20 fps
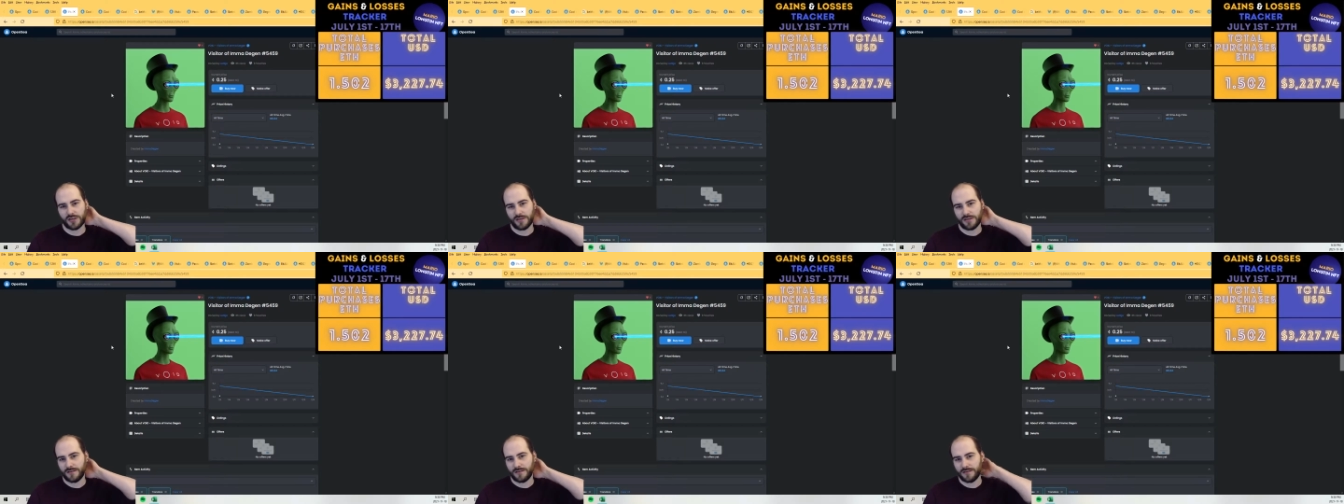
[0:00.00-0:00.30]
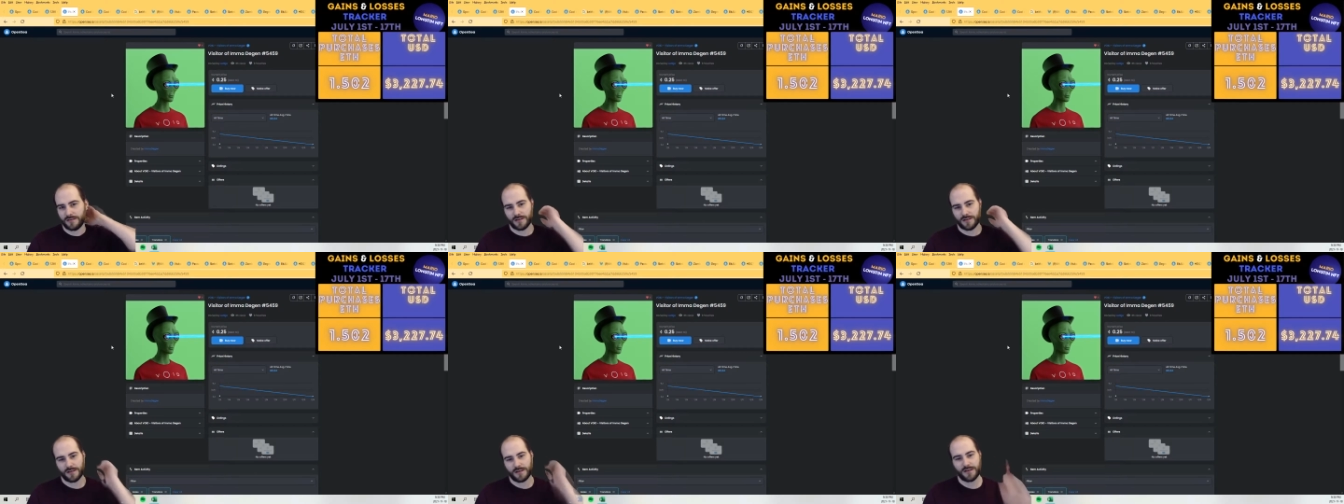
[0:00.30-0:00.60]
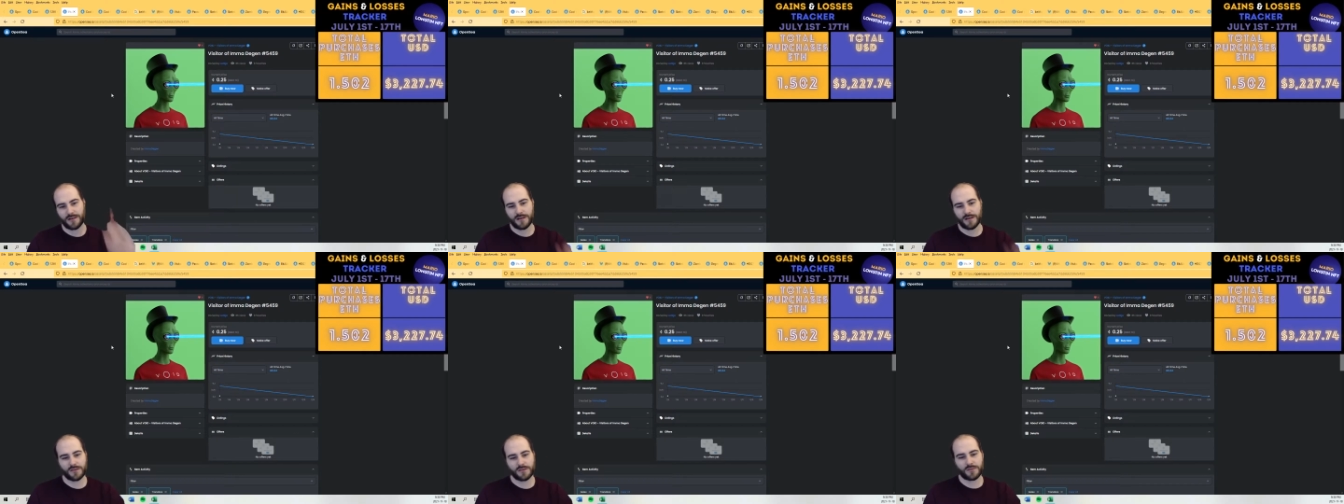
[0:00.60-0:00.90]
It
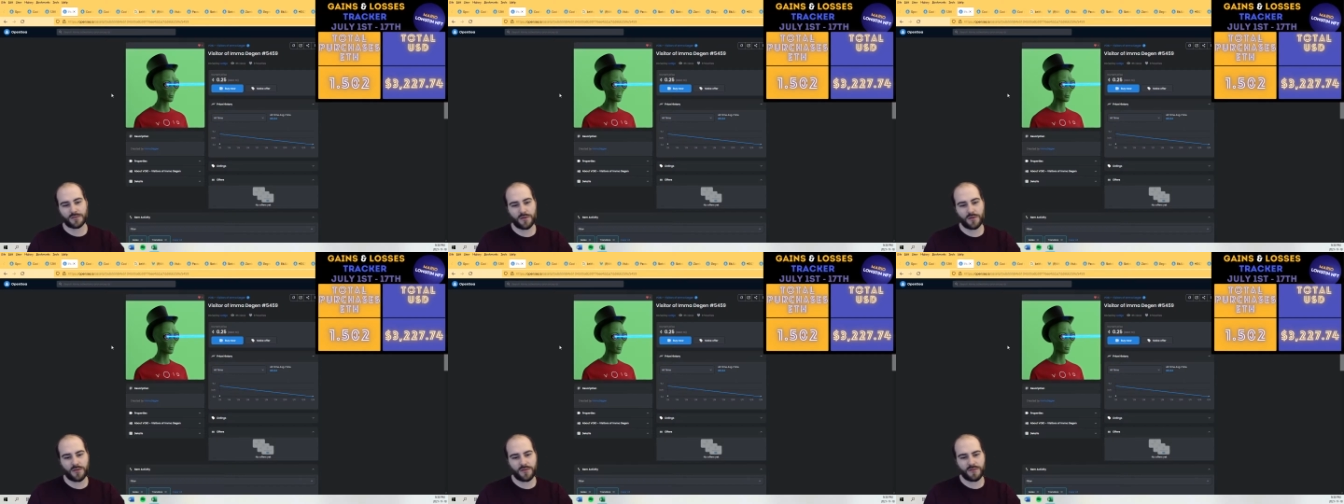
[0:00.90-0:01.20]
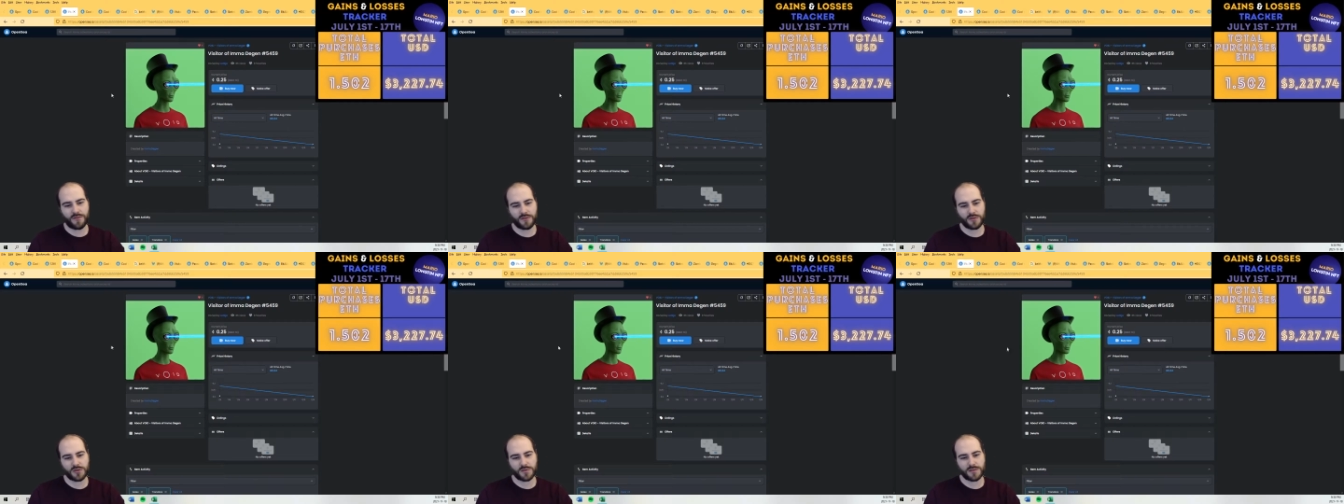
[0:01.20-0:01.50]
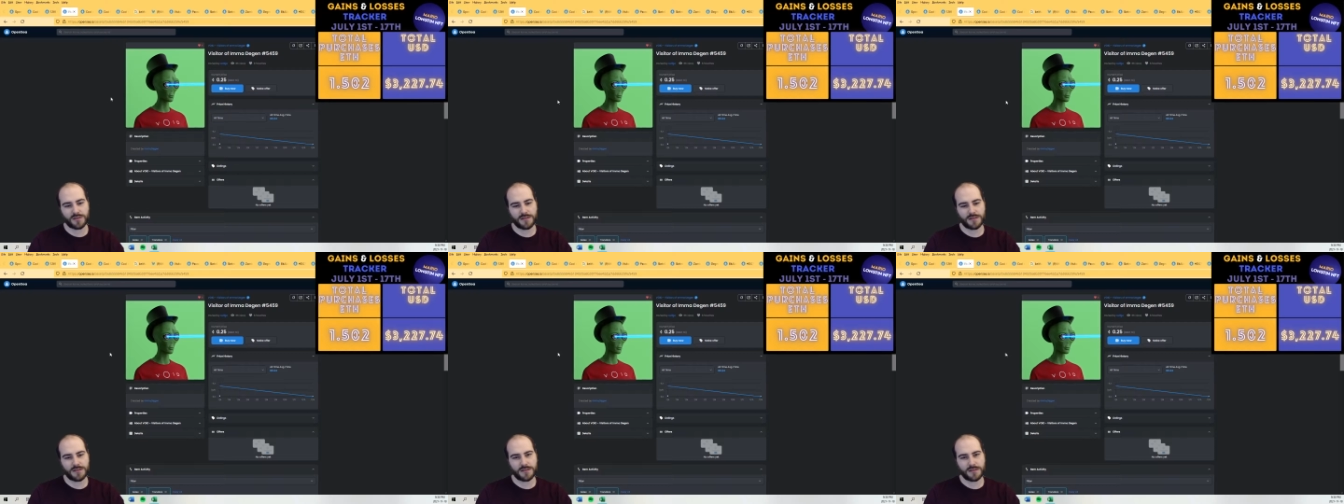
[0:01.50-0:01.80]
was one of the first
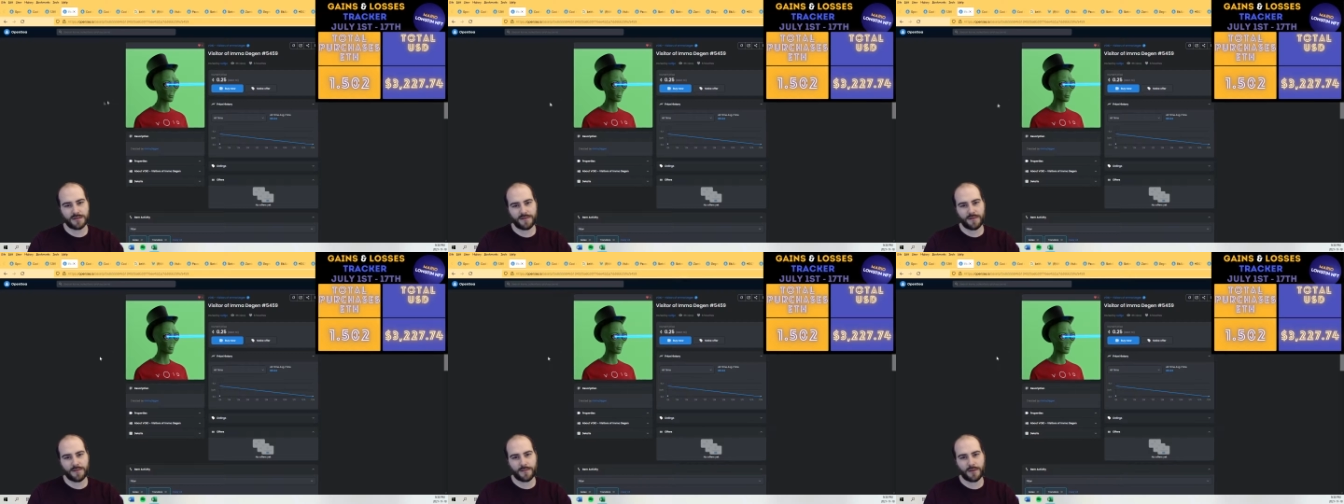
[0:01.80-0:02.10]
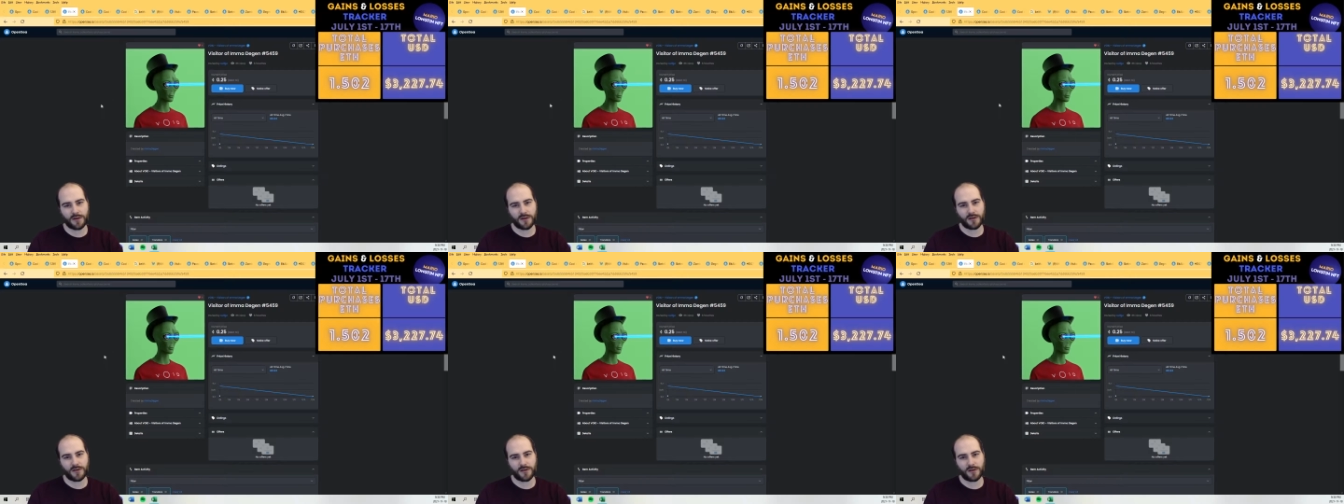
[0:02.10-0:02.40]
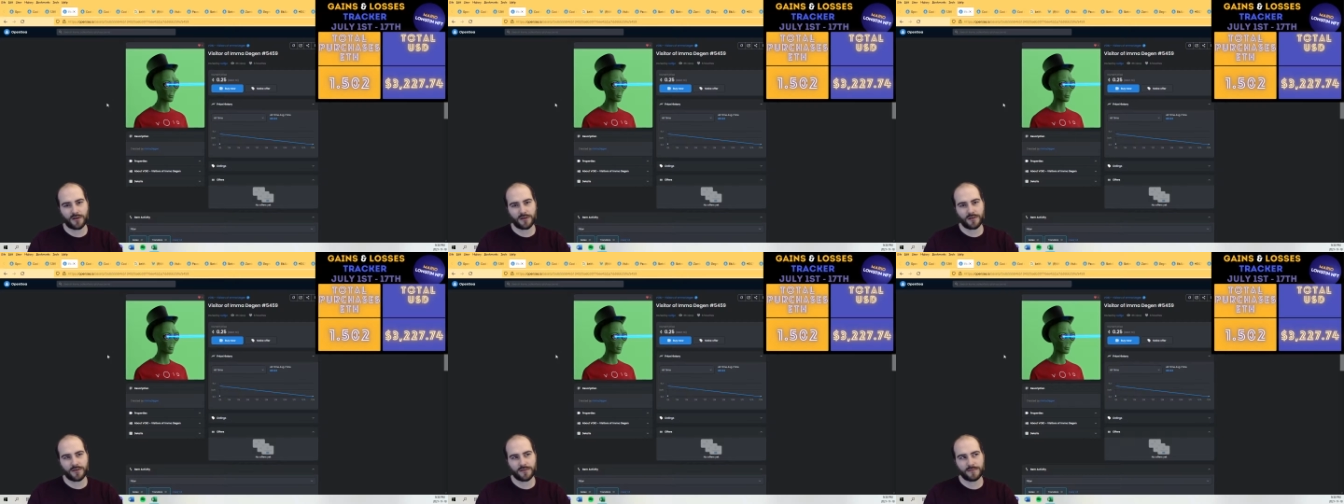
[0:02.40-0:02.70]
ones, if I'm not
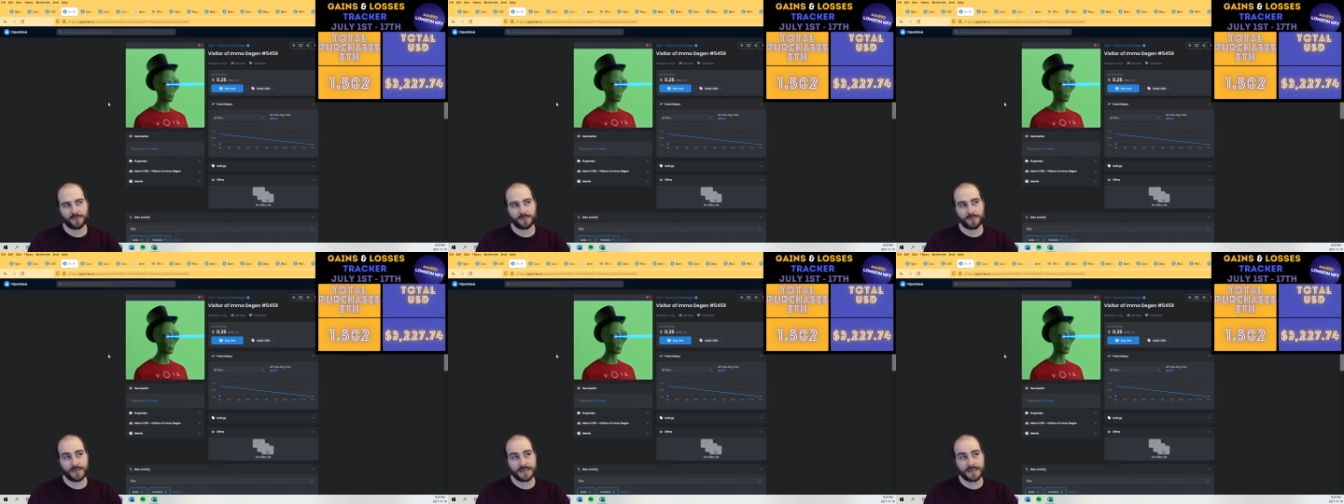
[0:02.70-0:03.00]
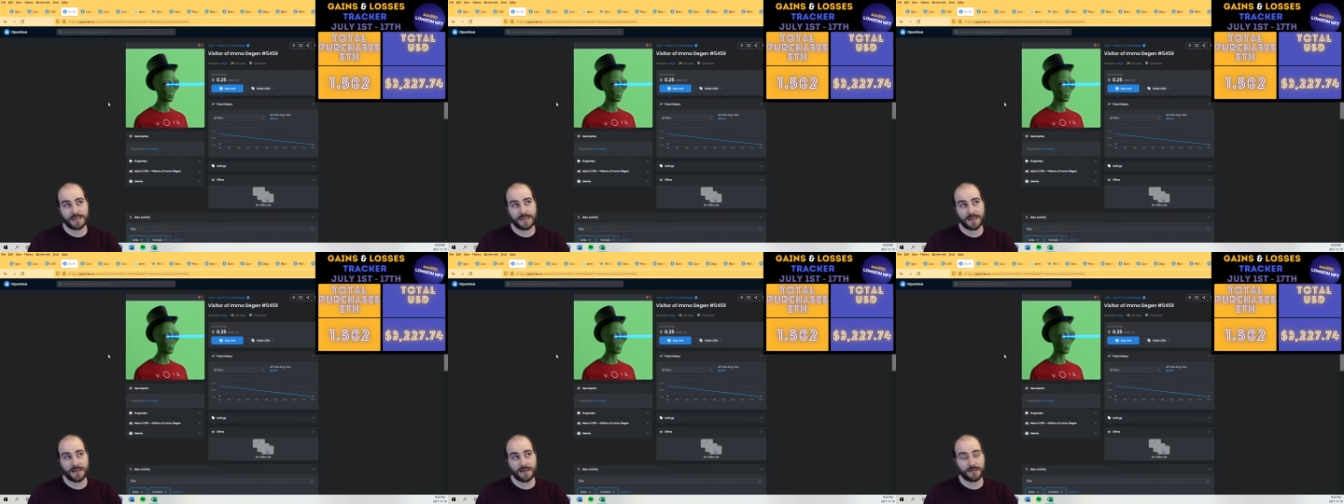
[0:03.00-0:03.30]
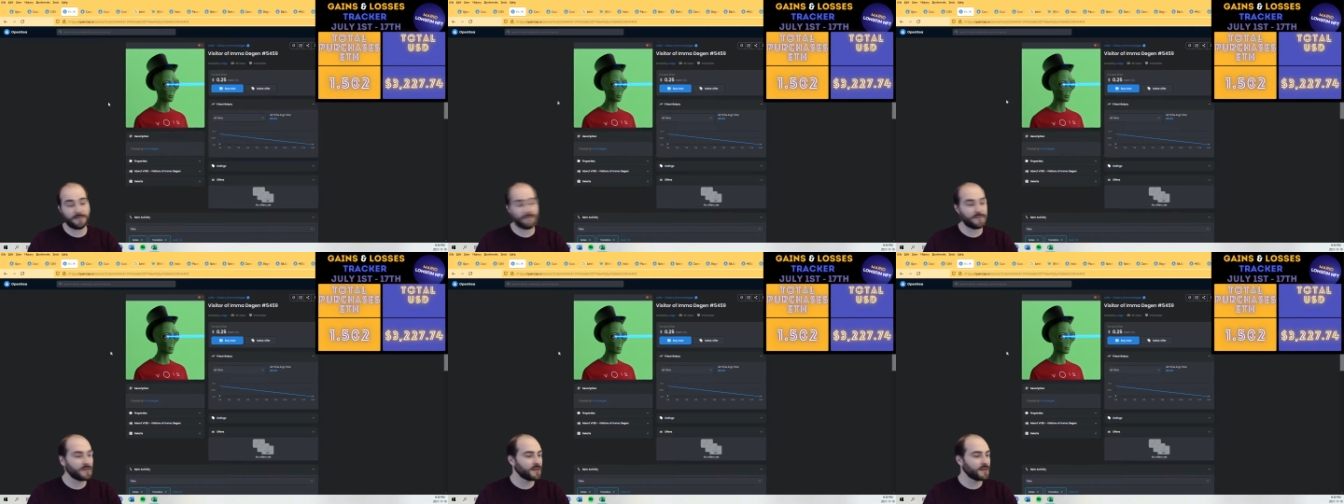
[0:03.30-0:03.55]
mistaken.